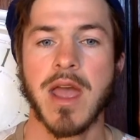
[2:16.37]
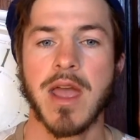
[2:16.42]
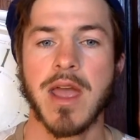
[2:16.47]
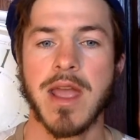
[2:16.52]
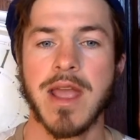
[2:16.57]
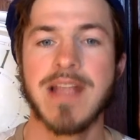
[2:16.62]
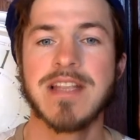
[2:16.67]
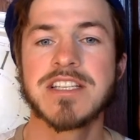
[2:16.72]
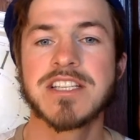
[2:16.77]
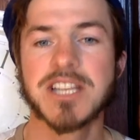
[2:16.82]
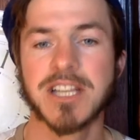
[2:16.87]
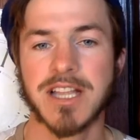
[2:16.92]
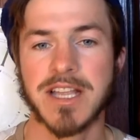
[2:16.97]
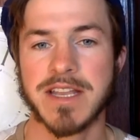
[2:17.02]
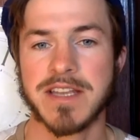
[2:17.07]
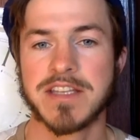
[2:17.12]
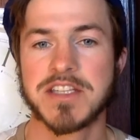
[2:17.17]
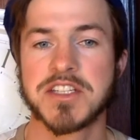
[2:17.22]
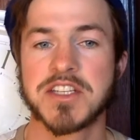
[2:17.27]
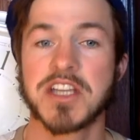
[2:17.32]

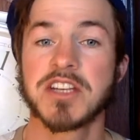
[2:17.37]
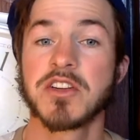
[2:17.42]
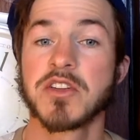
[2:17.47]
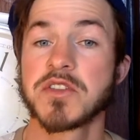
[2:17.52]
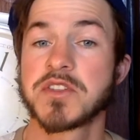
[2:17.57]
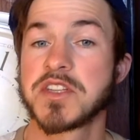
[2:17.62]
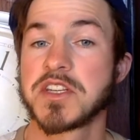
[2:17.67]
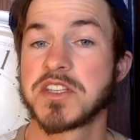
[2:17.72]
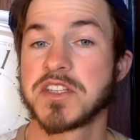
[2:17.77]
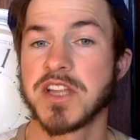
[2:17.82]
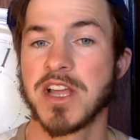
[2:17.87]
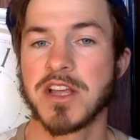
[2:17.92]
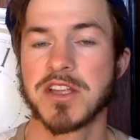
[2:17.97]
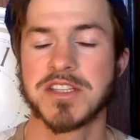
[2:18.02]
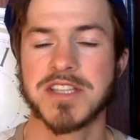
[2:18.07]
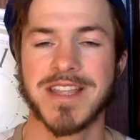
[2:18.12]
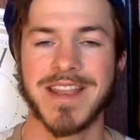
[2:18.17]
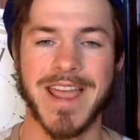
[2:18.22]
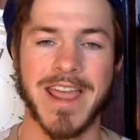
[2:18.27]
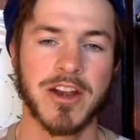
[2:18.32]
Insulin signals to cells
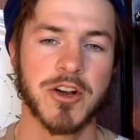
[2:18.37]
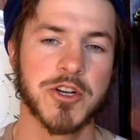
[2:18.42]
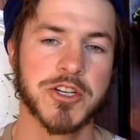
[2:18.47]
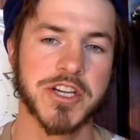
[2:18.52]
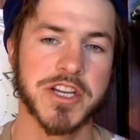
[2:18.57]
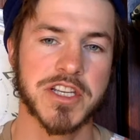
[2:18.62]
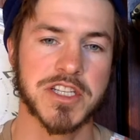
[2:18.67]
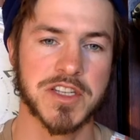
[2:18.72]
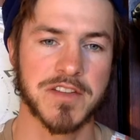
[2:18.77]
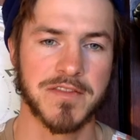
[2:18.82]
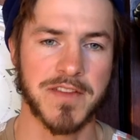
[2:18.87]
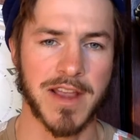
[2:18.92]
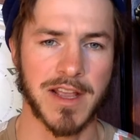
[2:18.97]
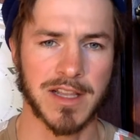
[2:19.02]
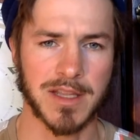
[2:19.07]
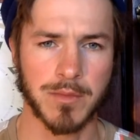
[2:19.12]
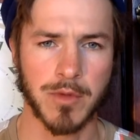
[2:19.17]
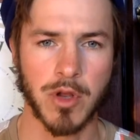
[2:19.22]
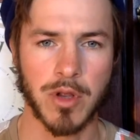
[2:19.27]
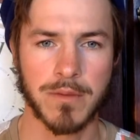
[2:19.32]
that energy is
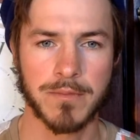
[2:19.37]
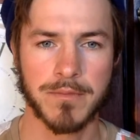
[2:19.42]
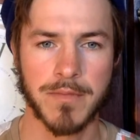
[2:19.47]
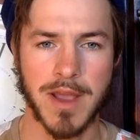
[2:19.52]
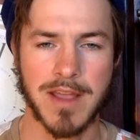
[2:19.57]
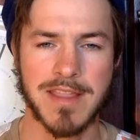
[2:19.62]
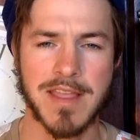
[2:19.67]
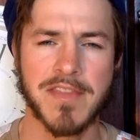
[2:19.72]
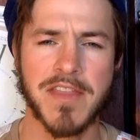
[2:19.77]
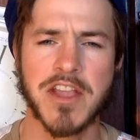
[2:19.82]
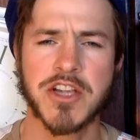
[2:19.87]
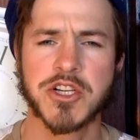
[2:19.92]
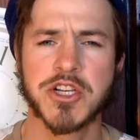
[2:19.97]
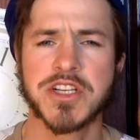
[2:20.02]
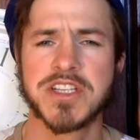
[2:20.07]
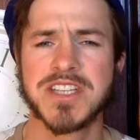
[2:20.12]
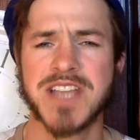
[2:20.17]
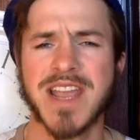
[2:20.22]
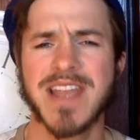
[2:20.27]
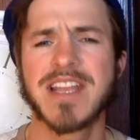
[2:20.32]
available and that they should
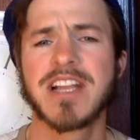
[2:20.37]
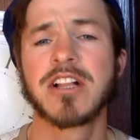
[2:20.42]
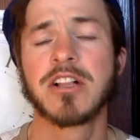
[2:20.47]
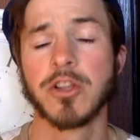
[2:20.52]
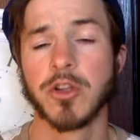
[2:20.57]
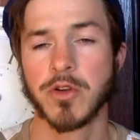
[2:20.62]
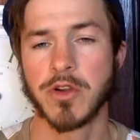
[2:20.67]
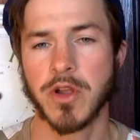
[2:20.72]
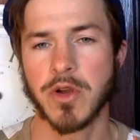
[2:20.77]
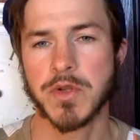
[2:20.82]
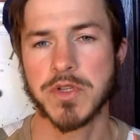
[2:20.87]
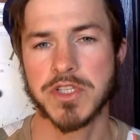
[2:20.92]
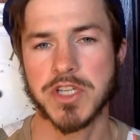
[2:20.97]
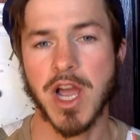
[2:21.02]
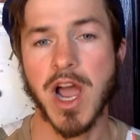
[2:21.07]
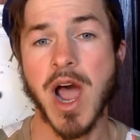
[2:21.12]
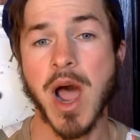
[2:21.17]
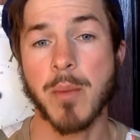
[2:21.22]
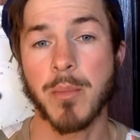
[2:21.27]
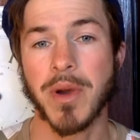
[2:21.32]
take glucose
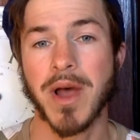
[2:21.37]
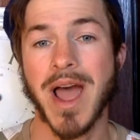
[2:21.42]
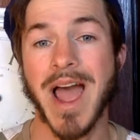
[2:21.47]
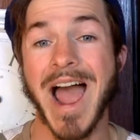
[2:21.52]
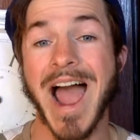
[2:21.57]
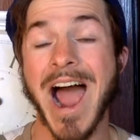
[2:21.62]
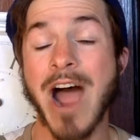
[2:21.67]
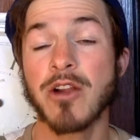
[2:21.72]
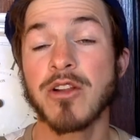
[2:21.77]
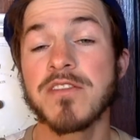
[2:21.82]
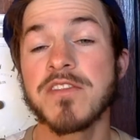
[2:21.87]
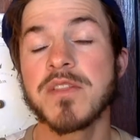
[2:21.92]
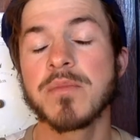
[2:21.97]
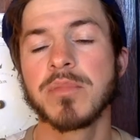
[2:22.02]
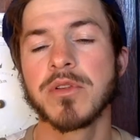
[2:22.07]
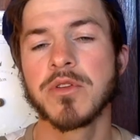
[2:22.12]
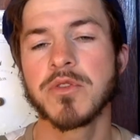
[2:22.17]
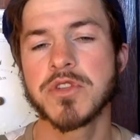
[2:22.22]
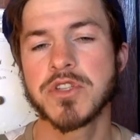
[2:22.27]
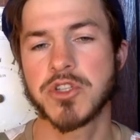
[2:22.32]
up out of the
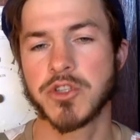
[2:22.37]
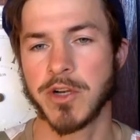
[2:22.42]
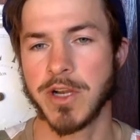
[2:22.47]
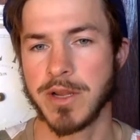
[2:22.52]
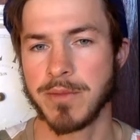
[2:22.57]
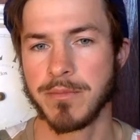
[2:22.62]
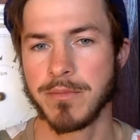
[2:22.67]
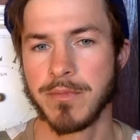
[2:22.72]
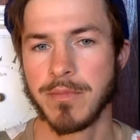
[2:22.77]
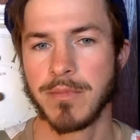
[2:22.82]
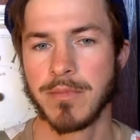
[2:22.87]
bloodstream